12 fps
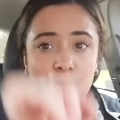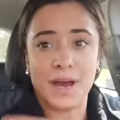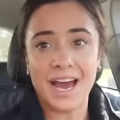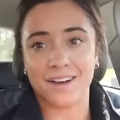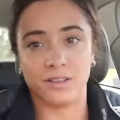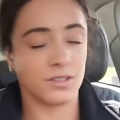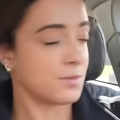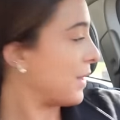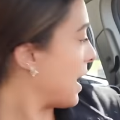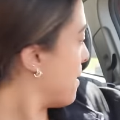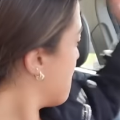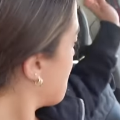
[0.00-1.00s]
the paddles,
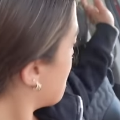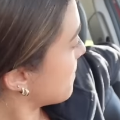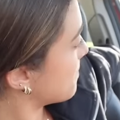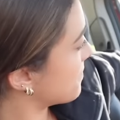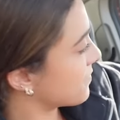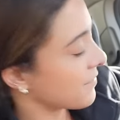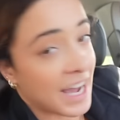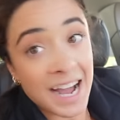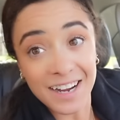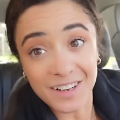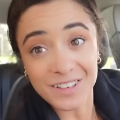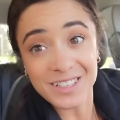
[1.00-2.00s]
but I
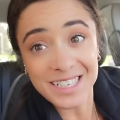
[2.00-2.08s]
had a good